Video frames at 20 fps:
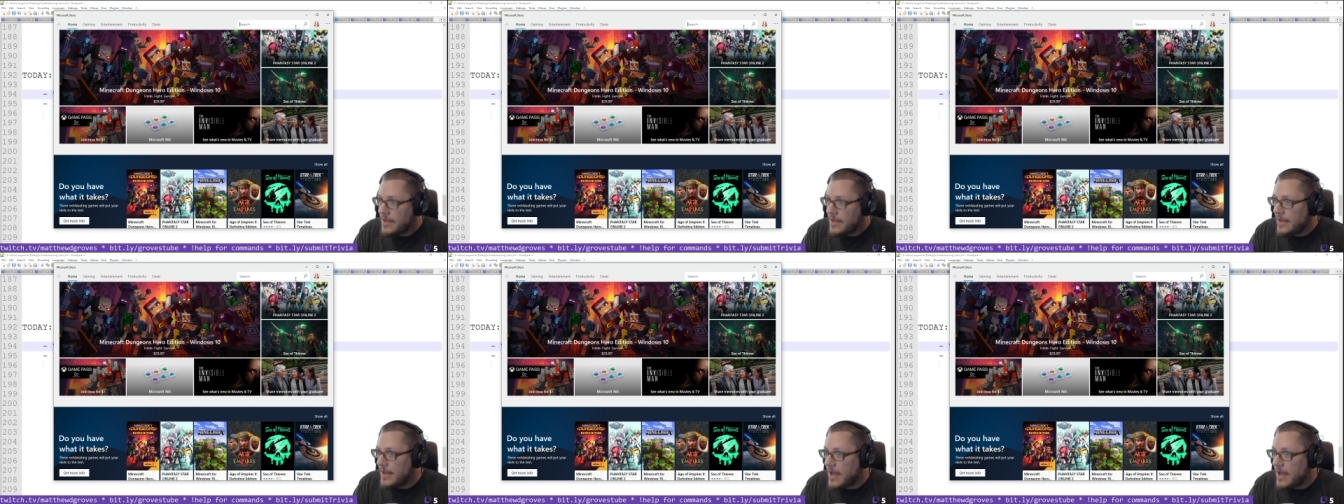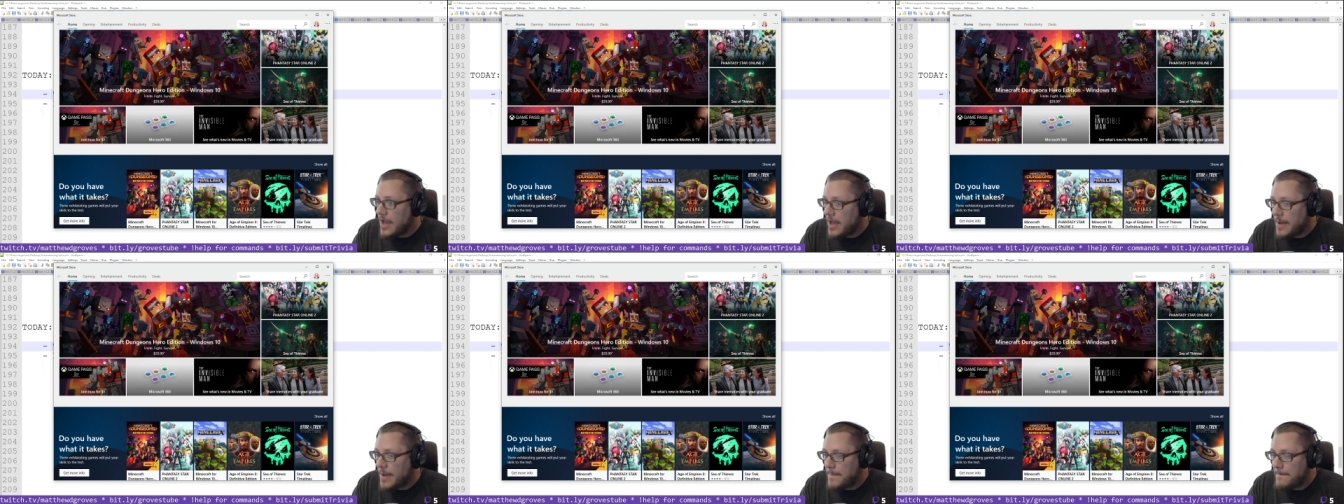
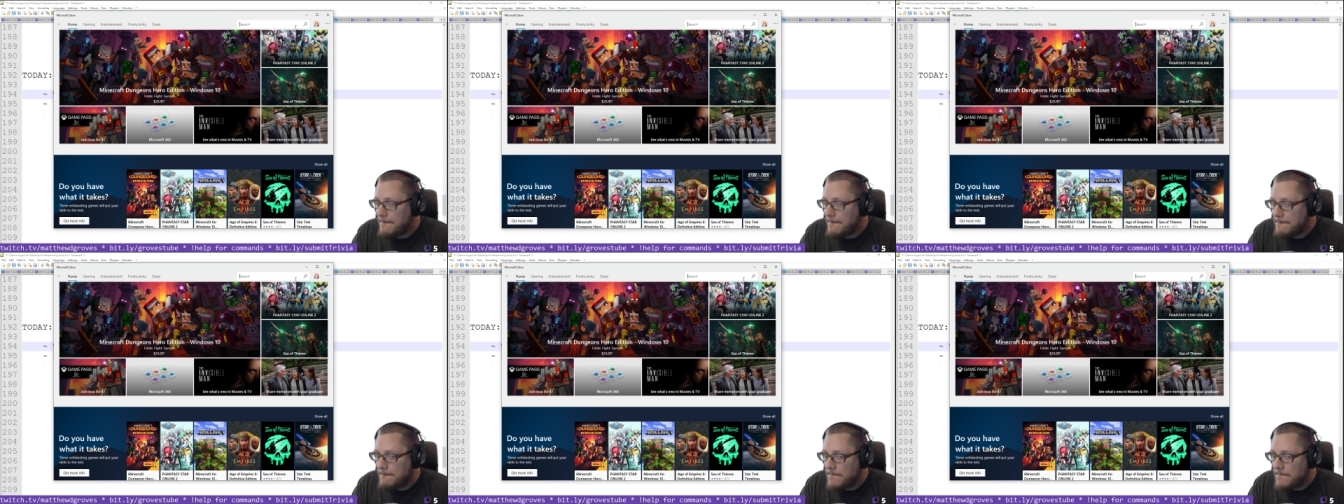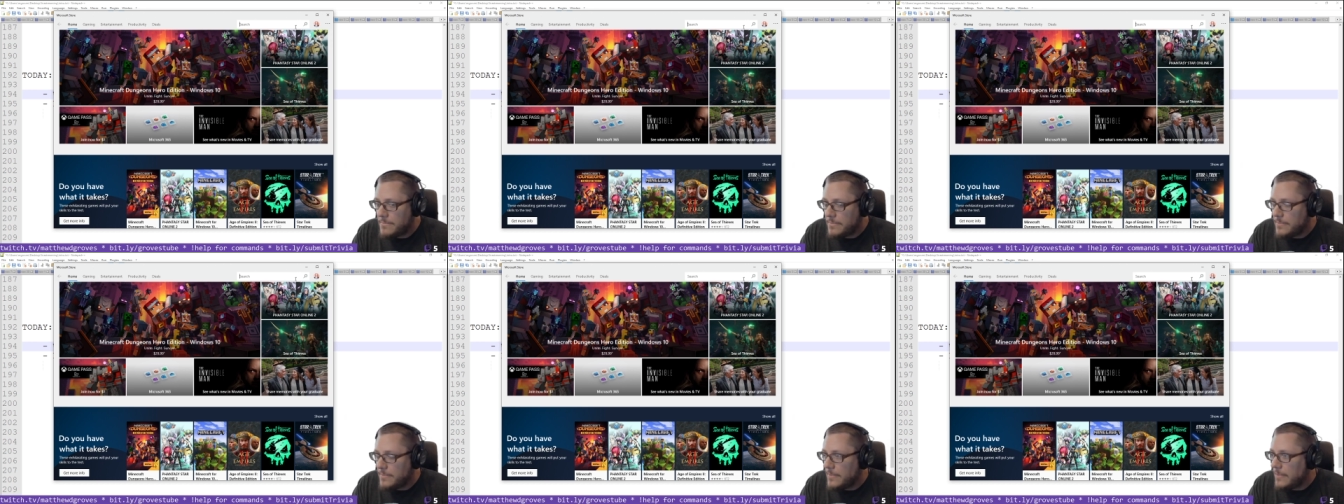
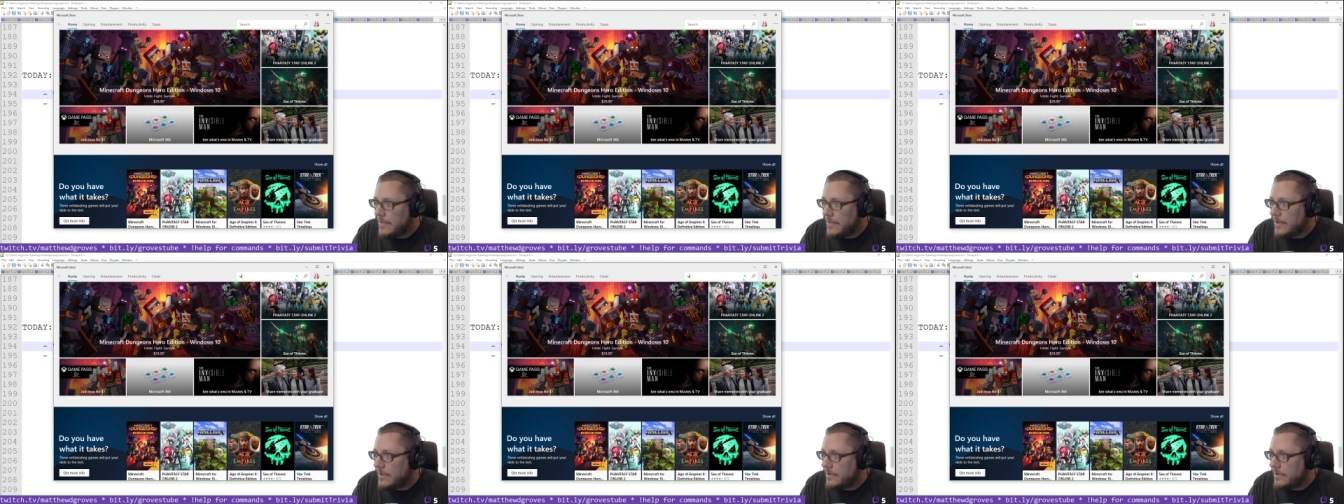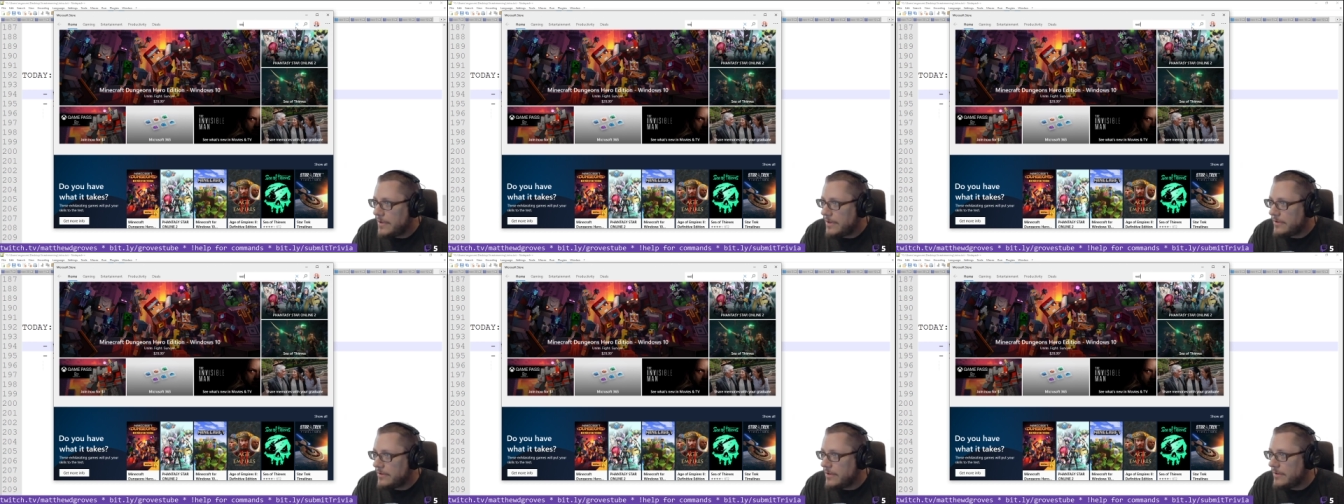
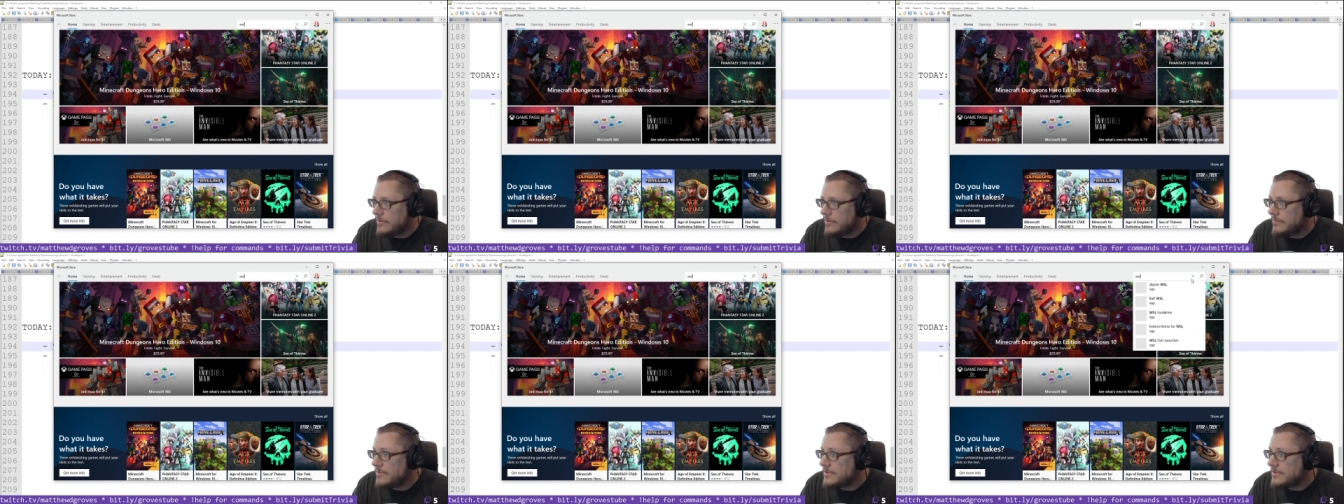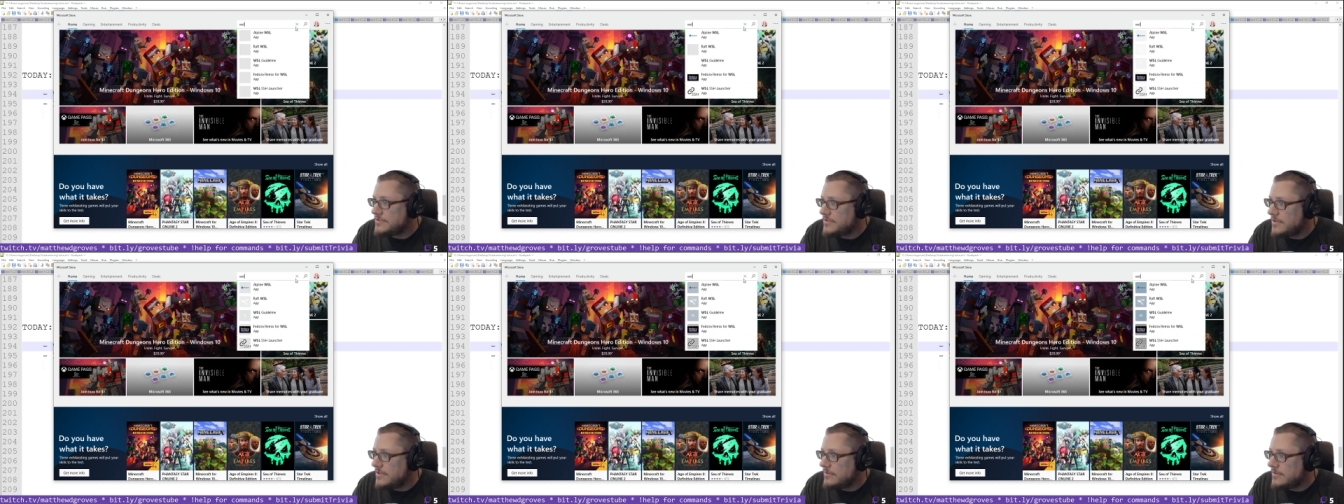let's
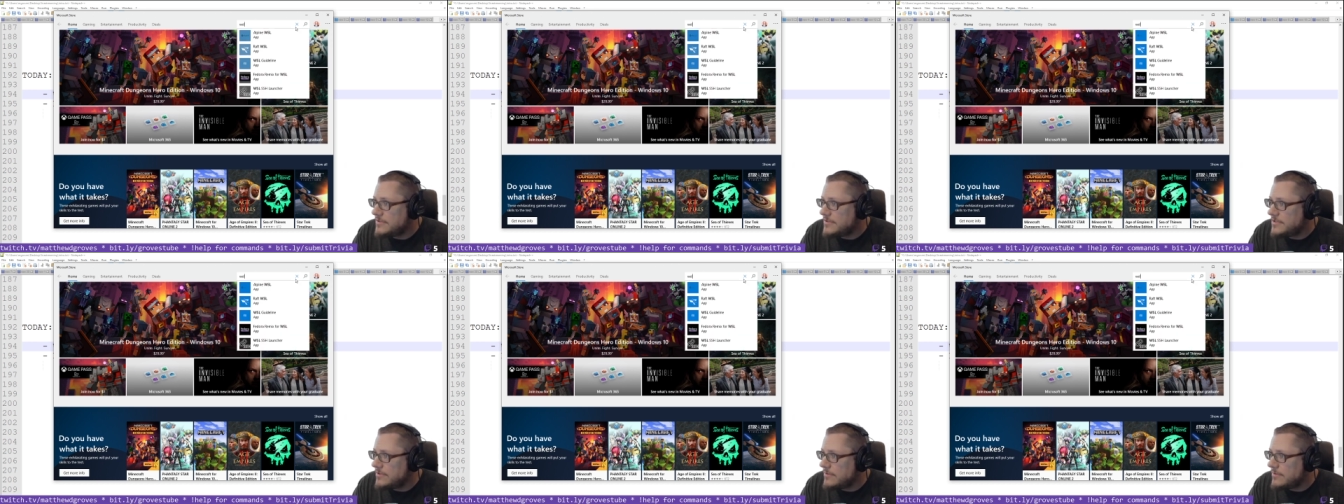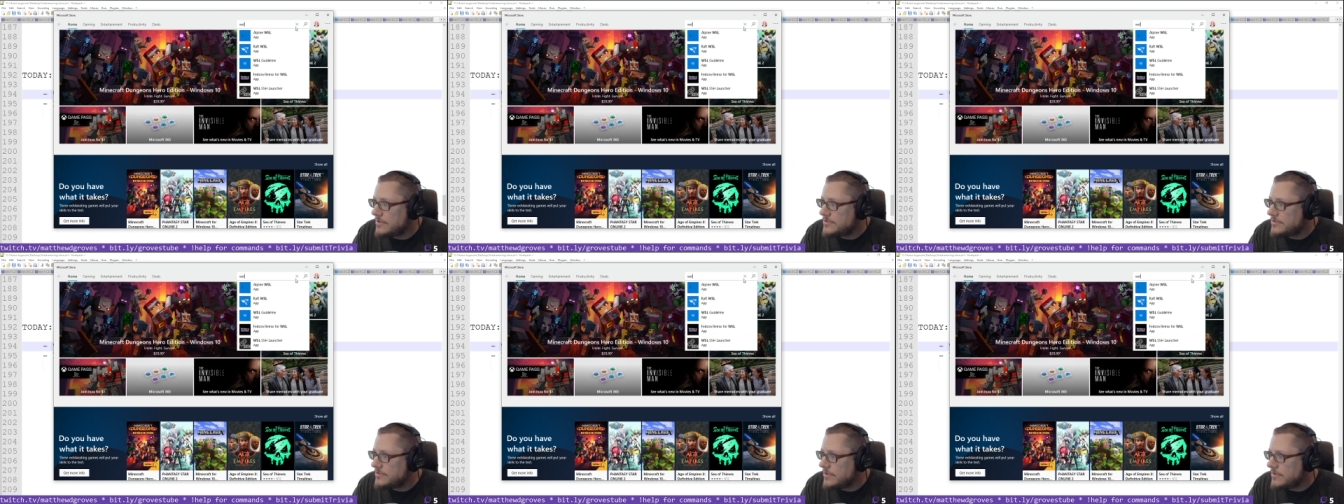see
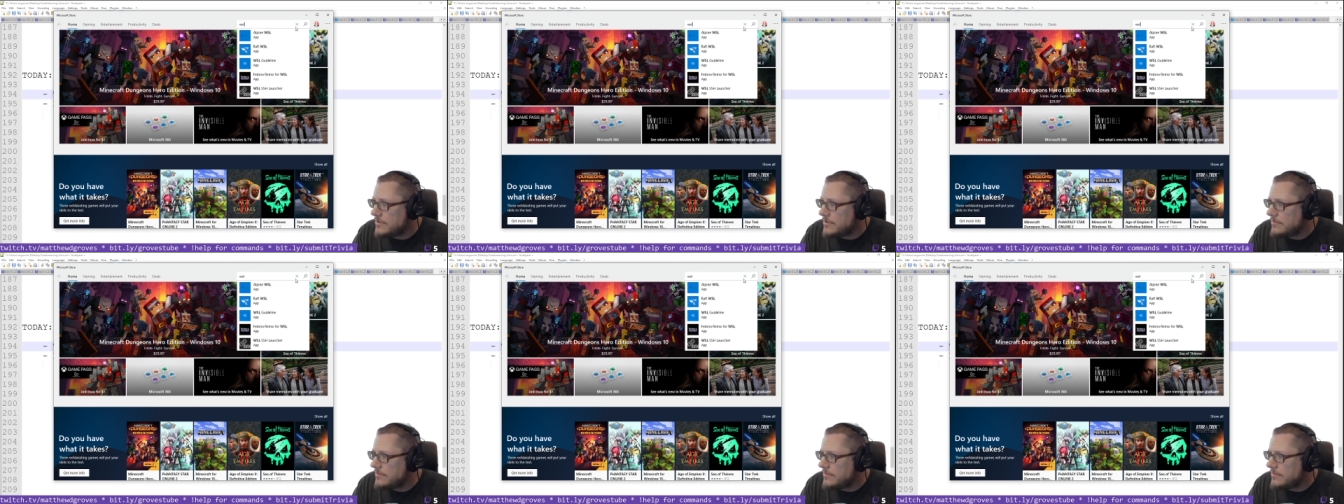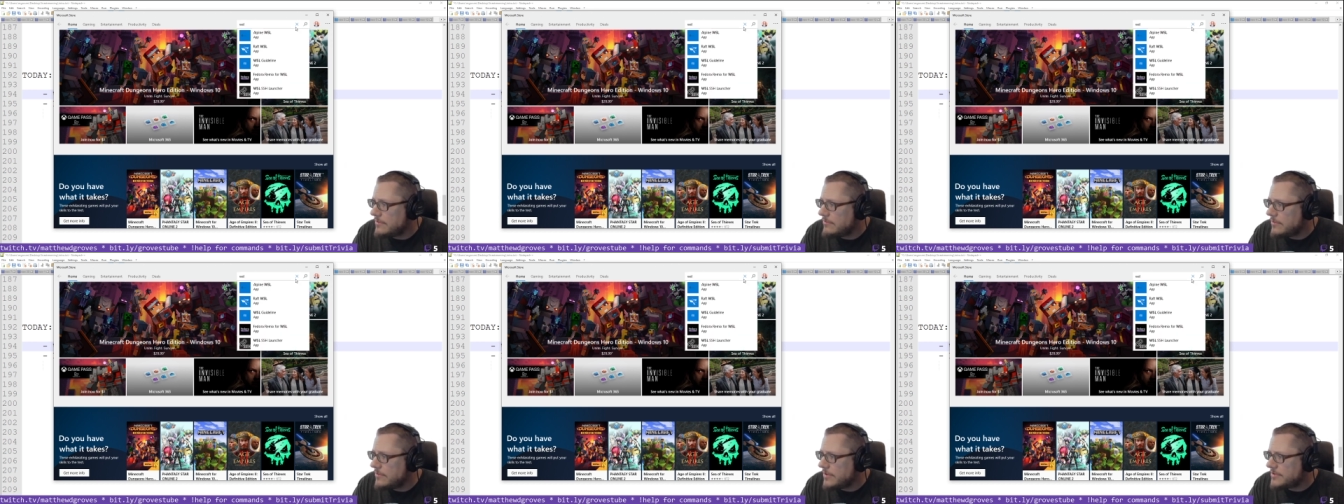what
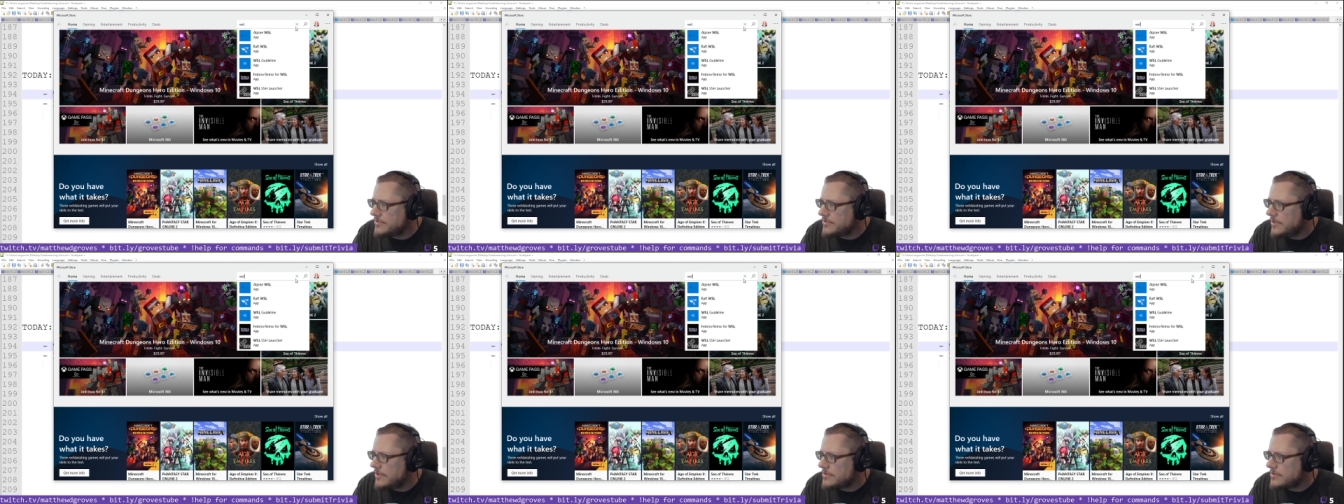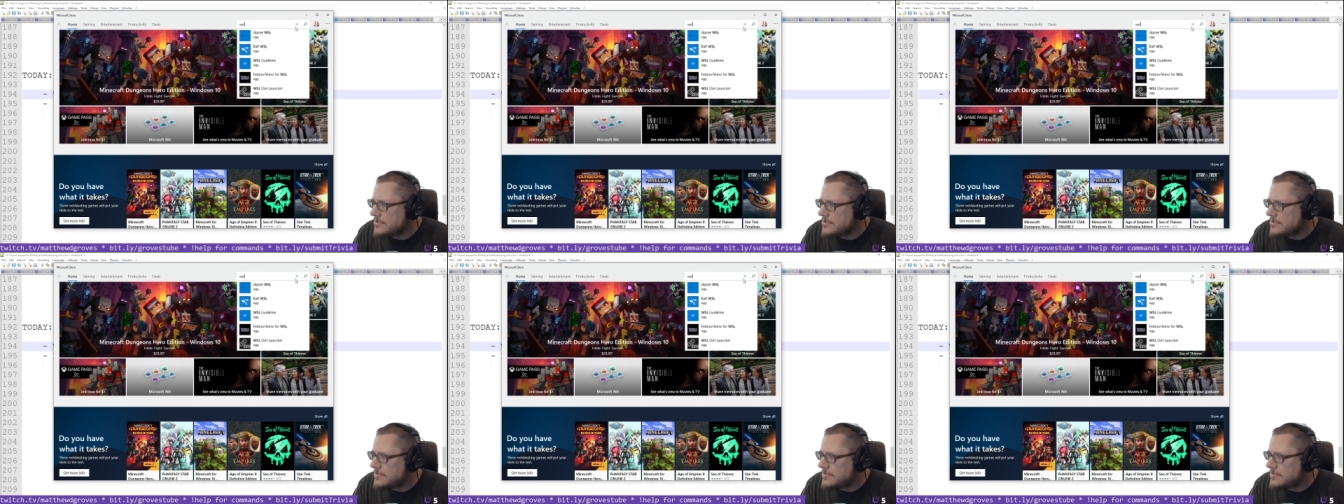works here.